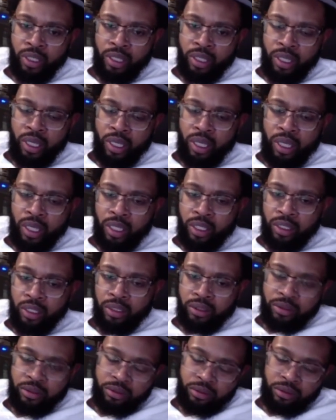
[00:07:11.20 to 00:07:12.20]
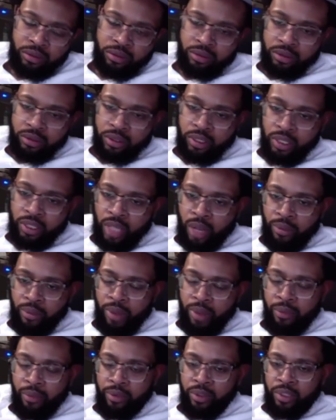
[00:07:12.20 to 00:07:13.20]
And then y'all be
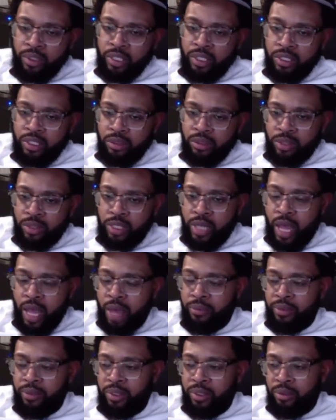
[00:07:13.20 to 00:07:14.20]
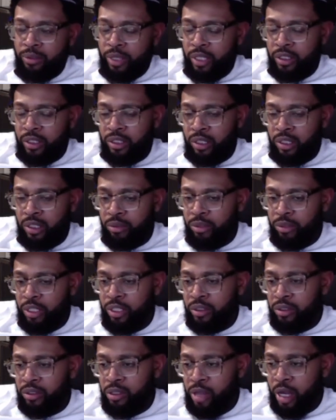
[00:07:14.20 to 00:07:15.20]
able to get something happening, man. I mean,
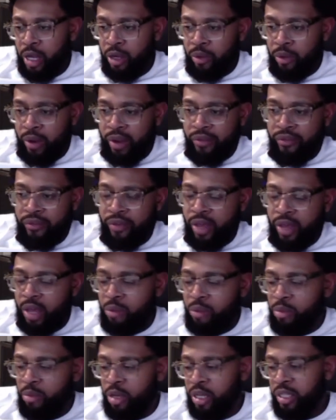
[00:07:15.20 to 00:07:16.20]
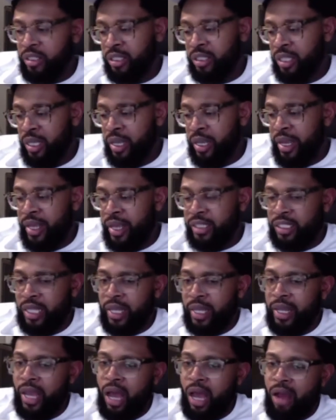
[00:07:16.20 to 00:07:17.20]
you got a great fan base. It's like
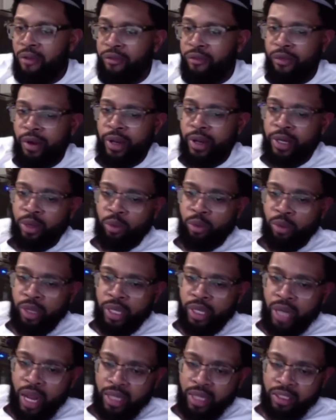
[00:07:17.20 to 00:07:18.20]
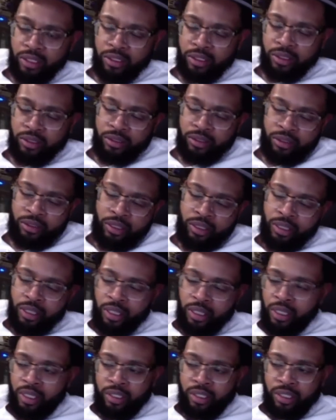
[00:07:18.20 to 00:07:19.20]
y'all afraid to win. It's
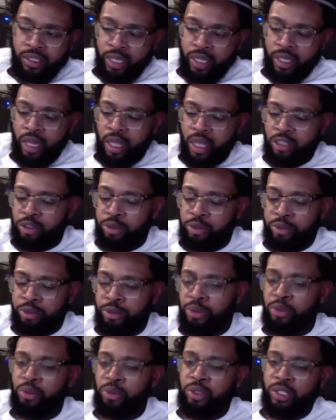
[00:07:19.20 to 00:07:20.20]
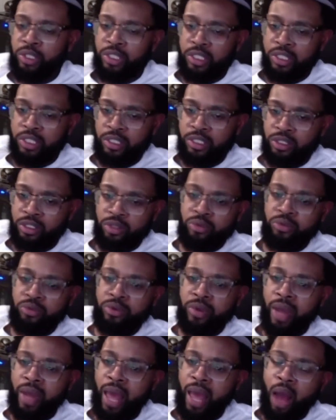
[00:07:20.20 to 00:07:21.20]
like y'all truly just do
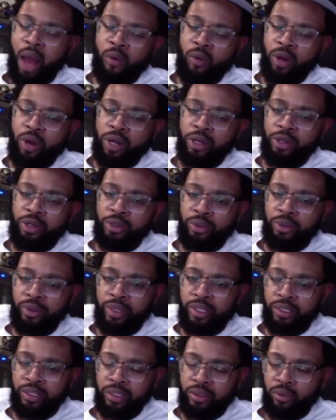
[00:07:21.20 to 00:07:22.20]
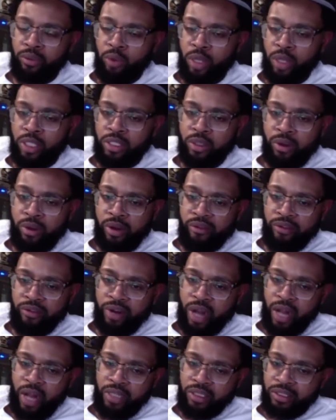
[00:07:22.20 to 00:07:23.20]
not want to do it whatsoever, and
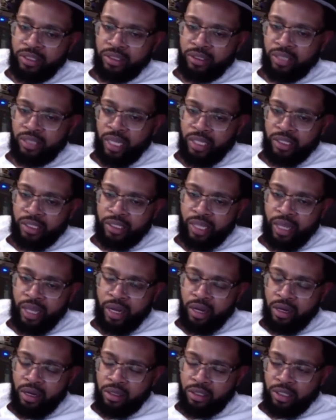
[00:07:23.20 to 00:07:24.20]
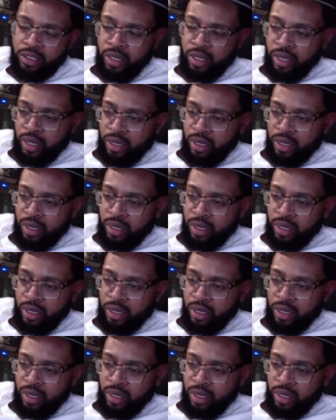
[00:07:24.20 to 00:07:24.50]
I just can't understand it.